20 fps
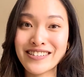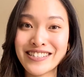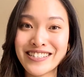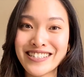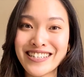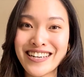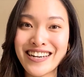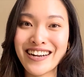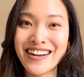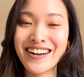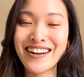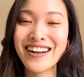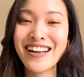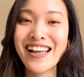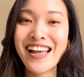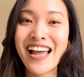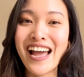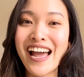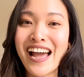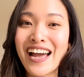this year
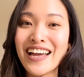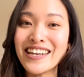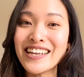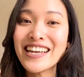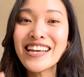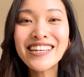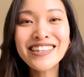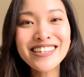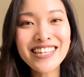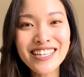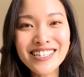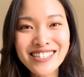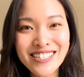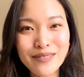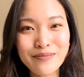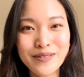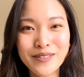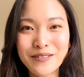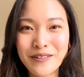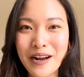and hit that
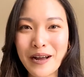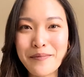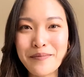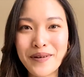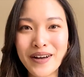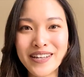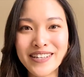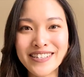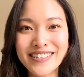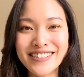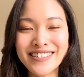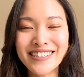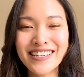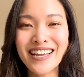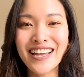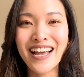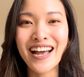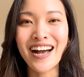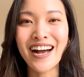subscribe button.